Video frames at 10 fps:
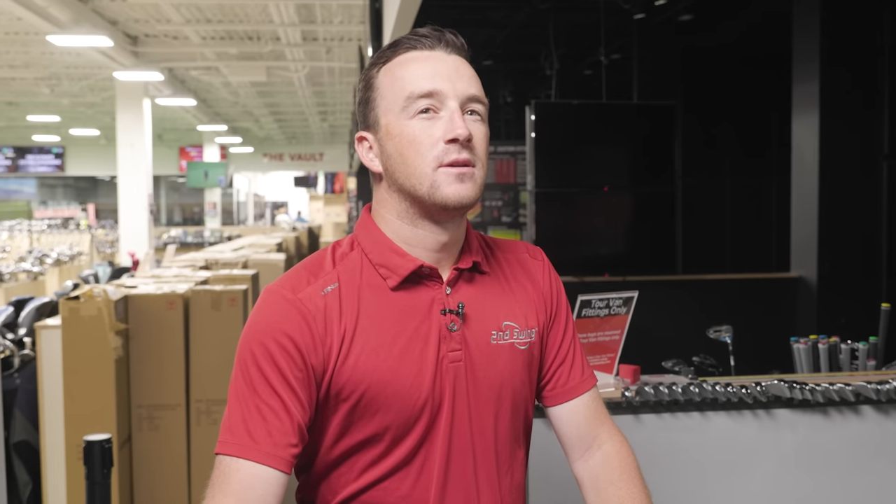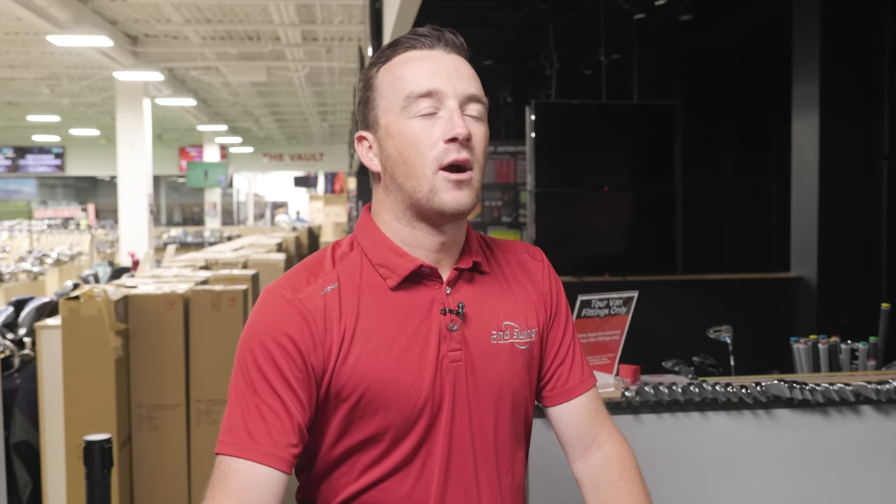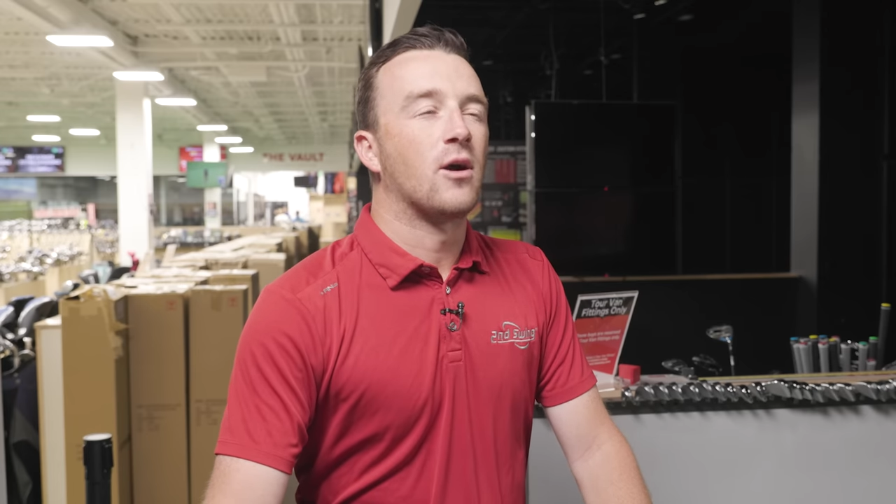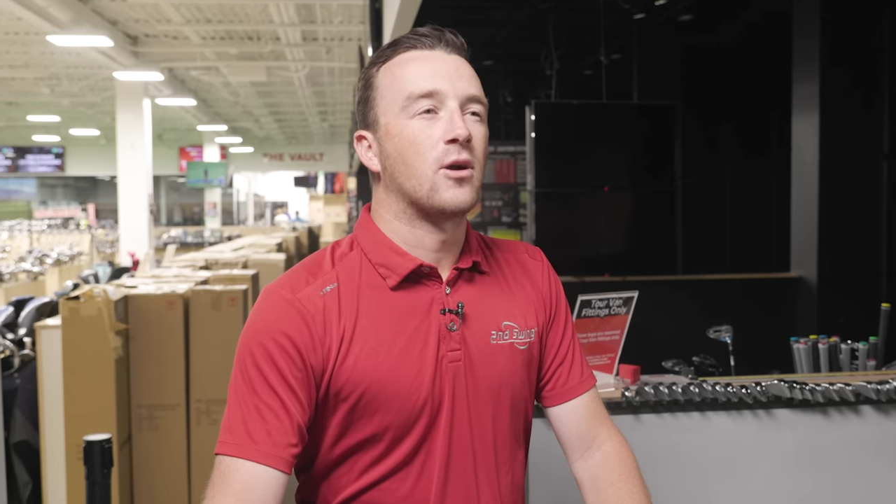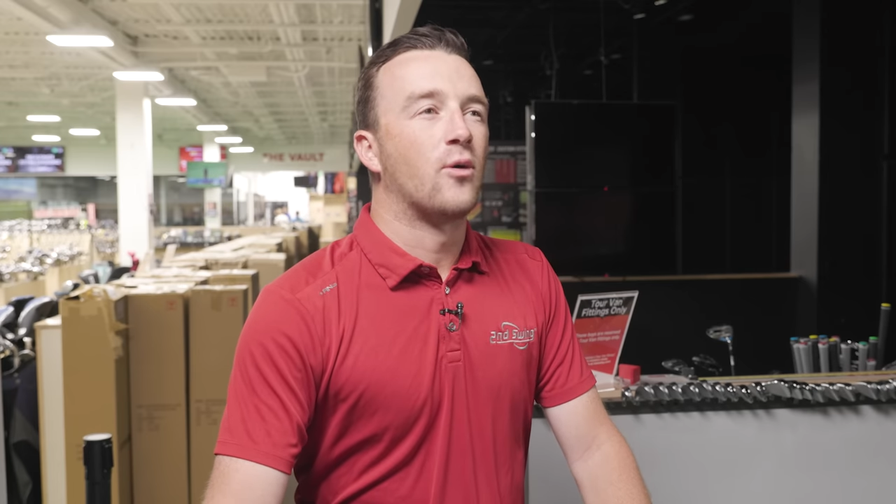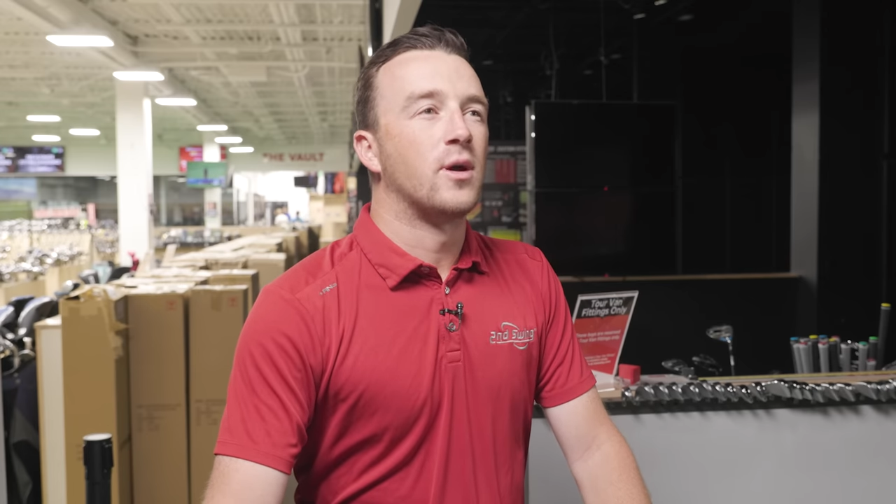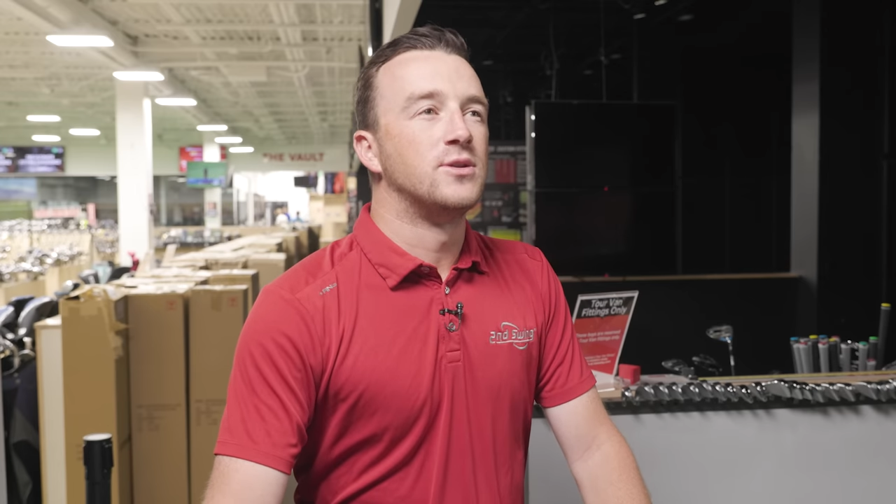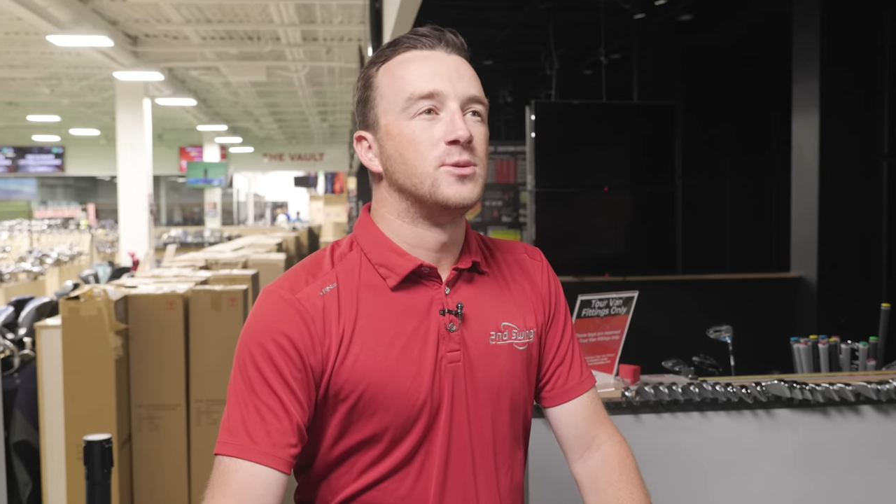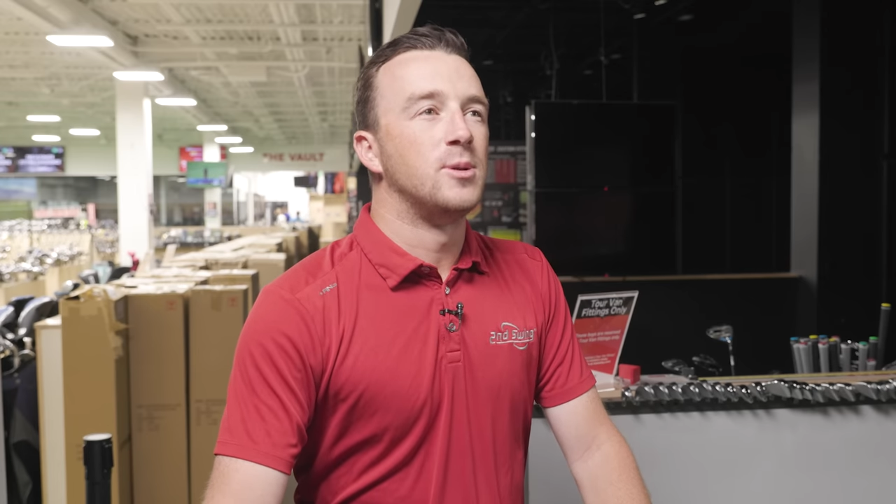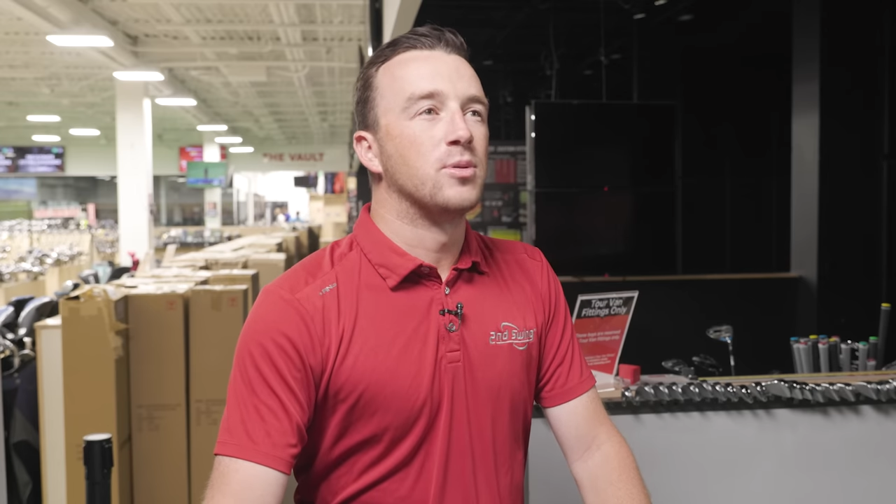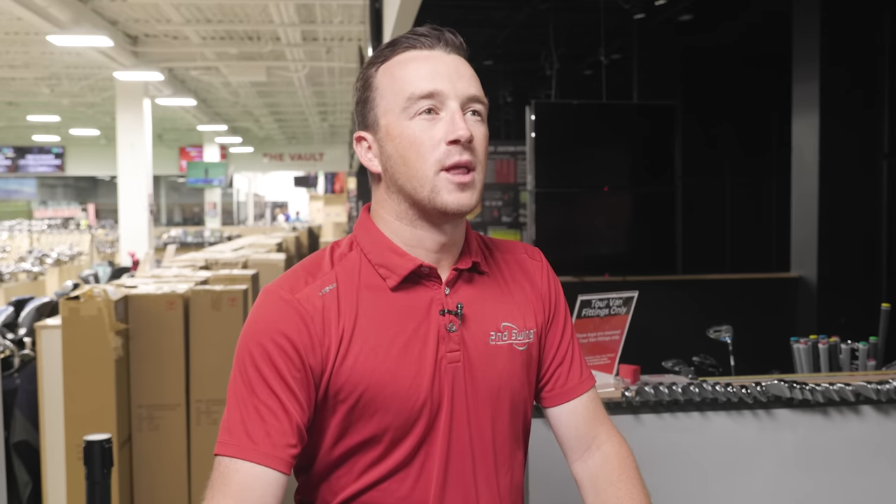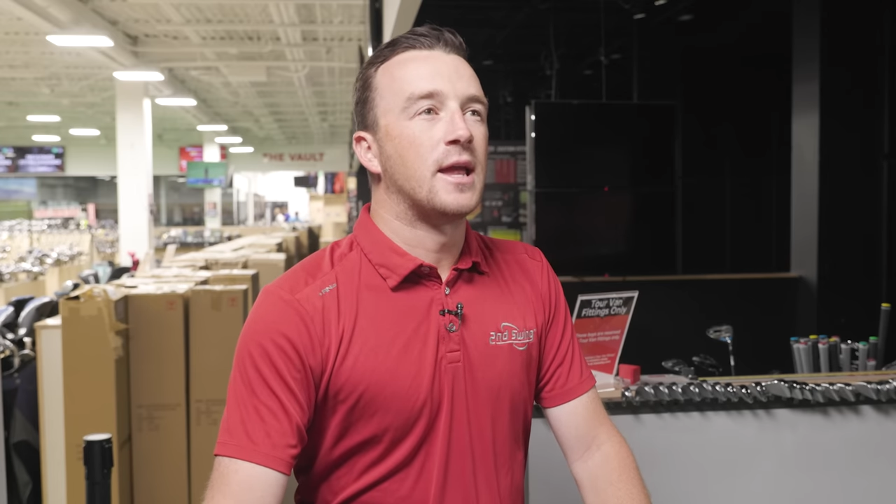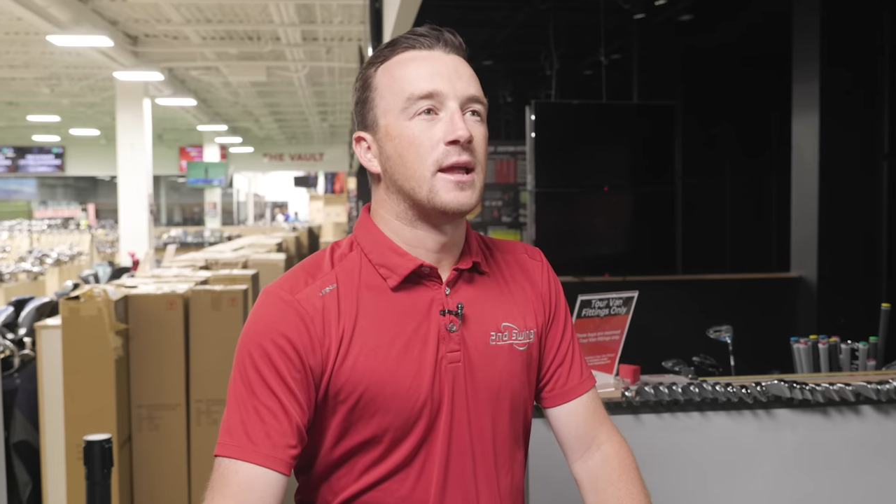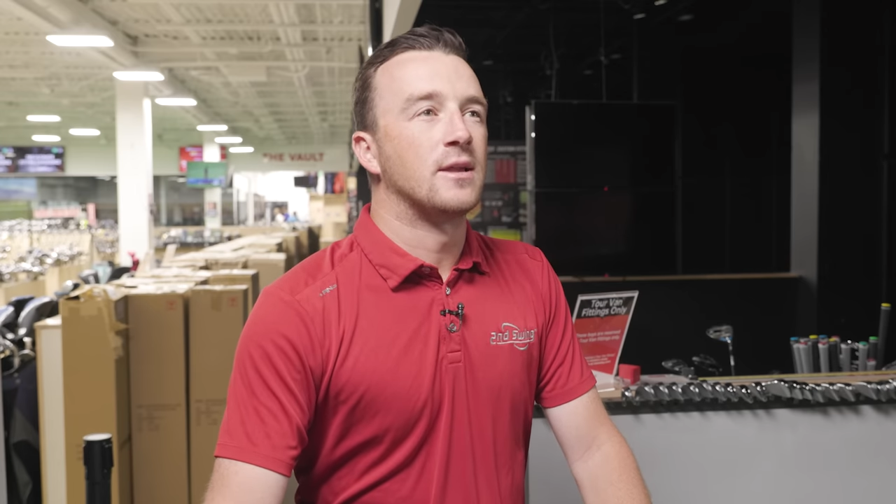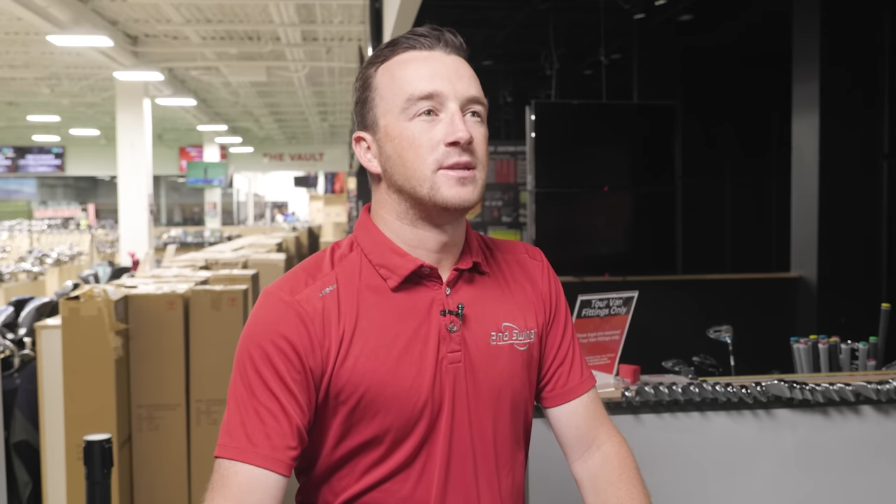are going to be playing